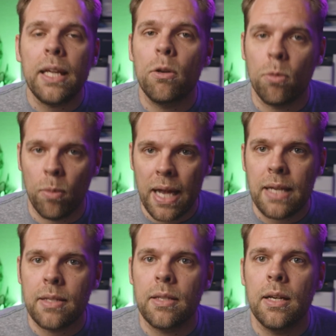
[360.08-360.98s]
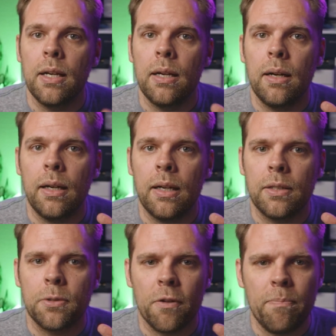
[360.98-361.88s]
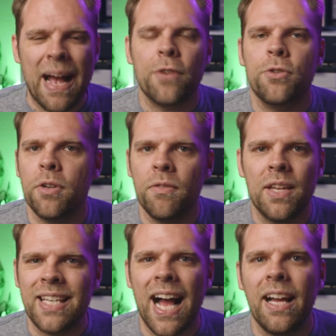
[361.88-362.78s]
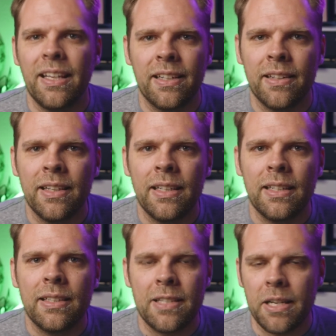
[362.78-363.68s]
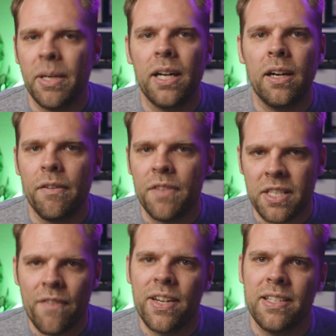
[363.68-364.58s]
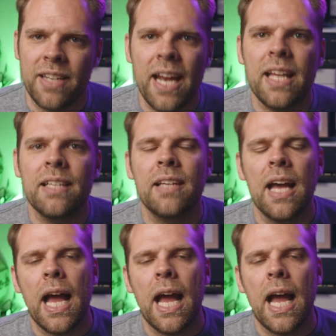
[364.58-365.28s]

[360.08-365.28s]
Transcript: great uh, sort of bastion of the Italian cinema of the 70s and 80s.